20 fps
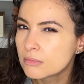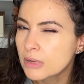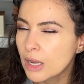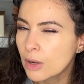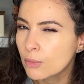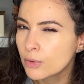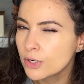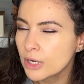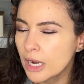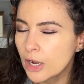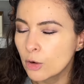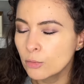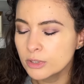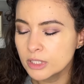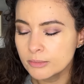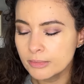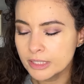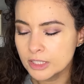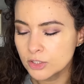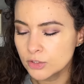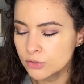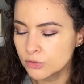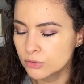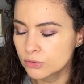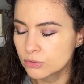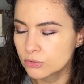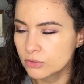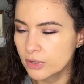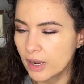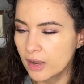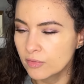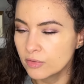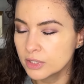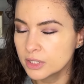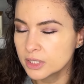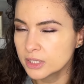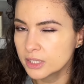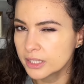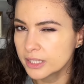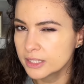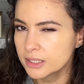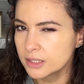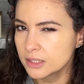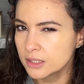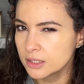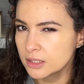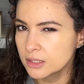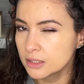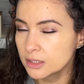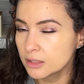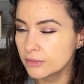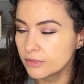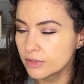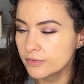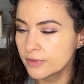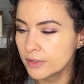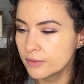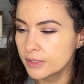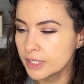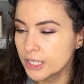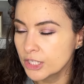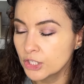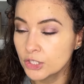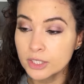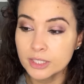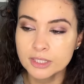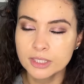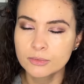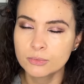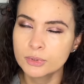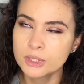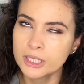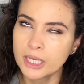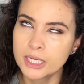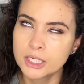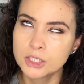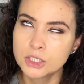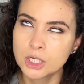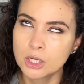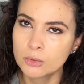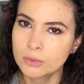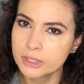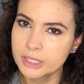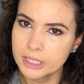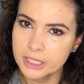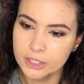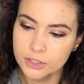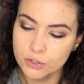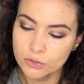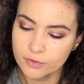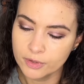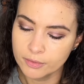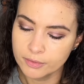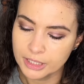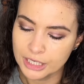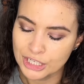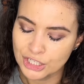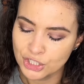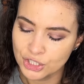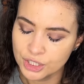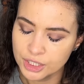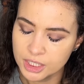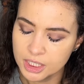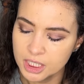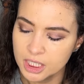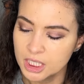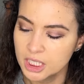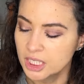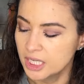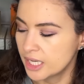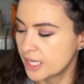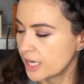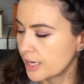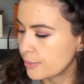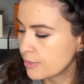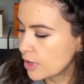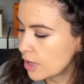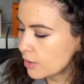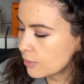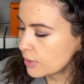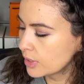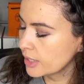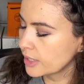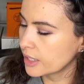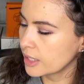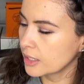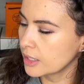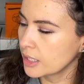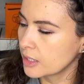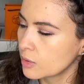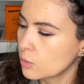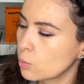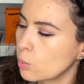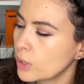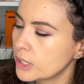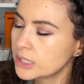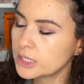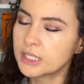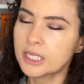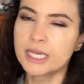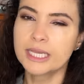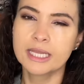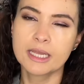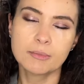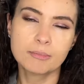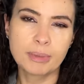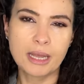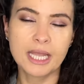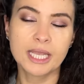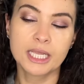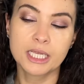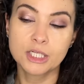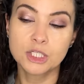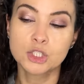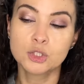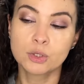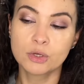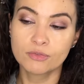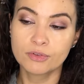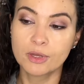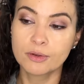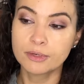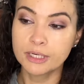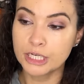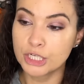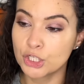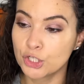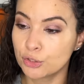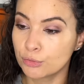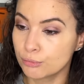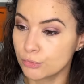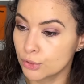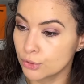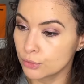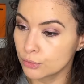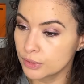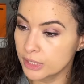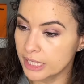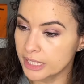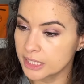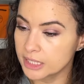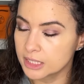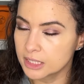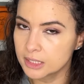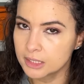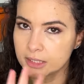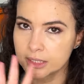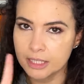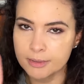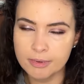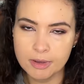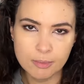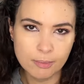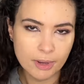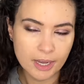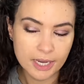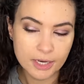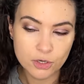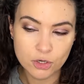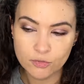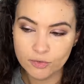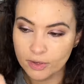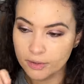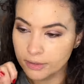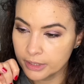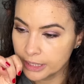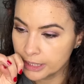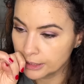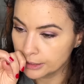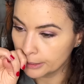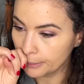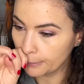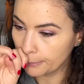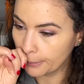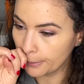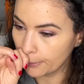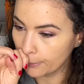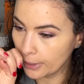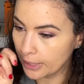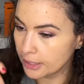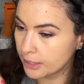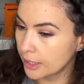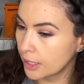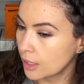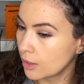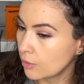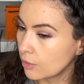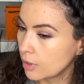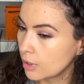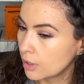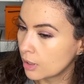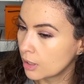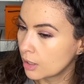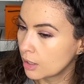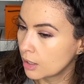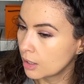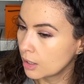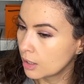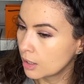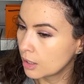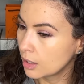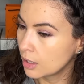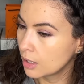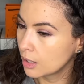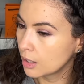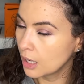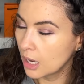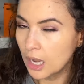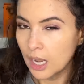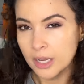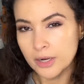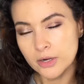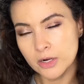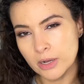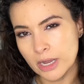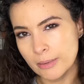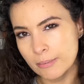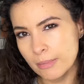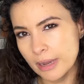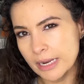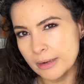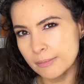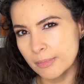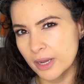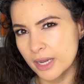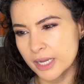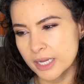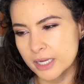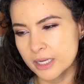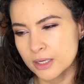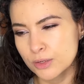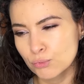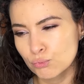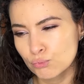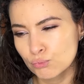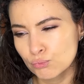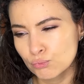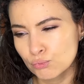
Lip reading: I wonder, I hope she makes travel sizes of the foundation because I don't need a new foundation. And I'm not, like, once I get back into a foundation mood, I can see about buying a new foundation. But right now, I don't know, I might buy it.